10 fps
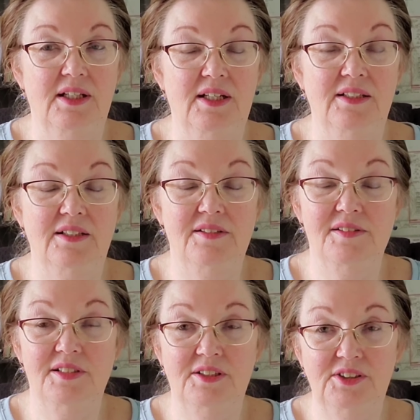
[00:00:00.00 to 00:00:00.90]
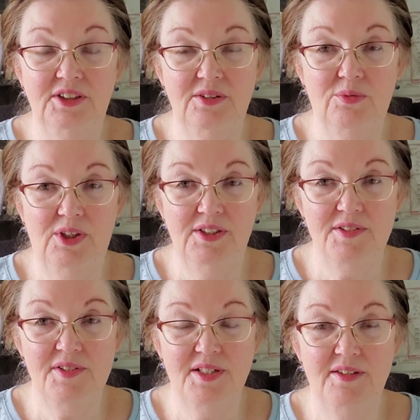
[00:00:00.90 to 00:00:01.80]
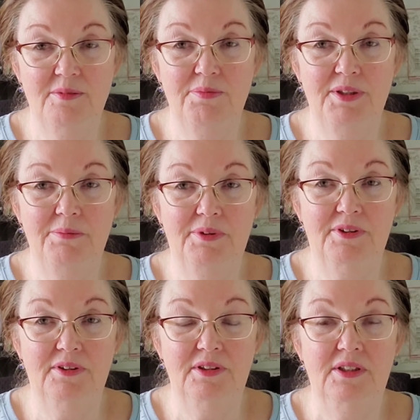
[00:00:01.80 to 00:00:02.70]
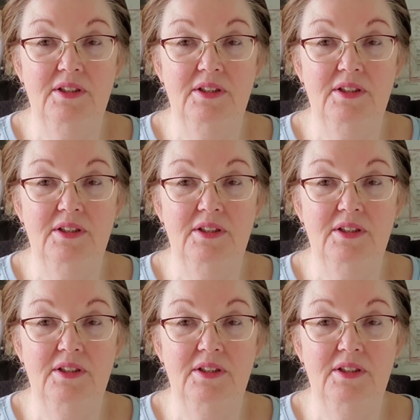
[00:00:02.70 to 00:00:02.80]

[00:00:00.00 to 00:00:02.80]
and he still didn't want to send the people